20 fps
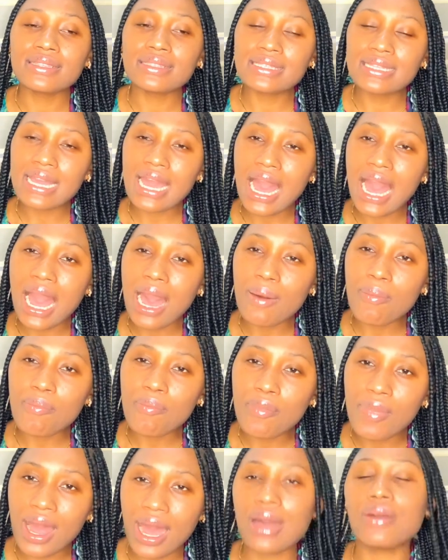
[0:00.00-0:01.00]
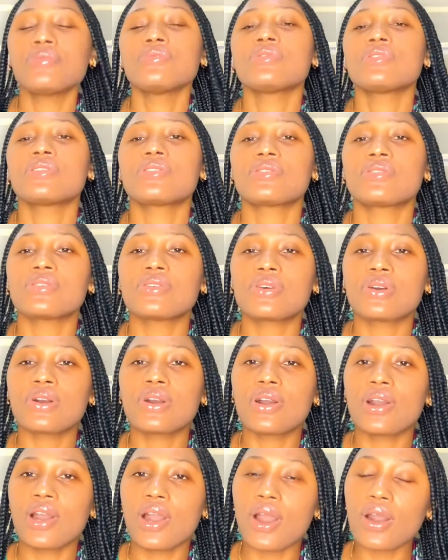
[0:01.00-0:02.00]
the amount
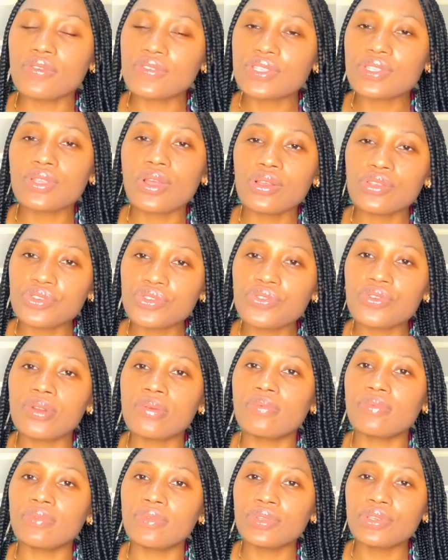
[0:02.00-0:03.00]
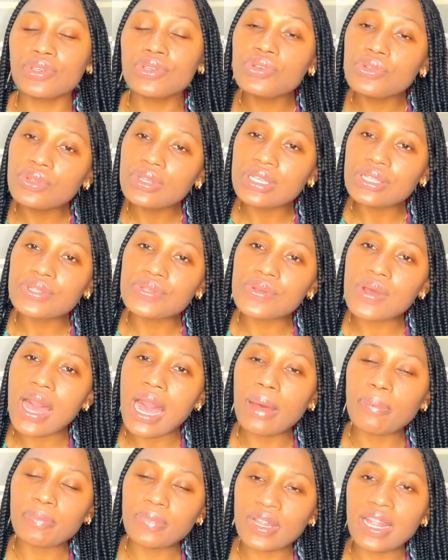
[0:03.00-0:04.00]
of sunscreen you need to
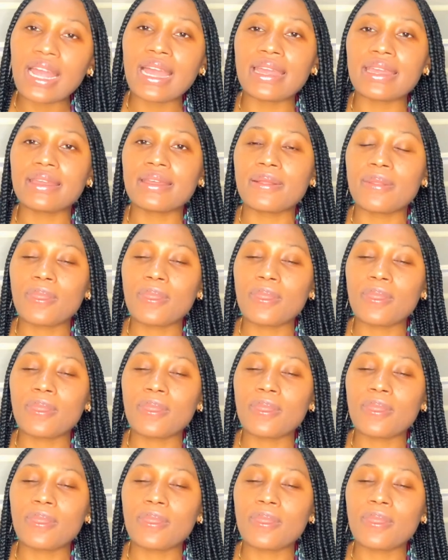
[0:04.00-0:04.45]
apply,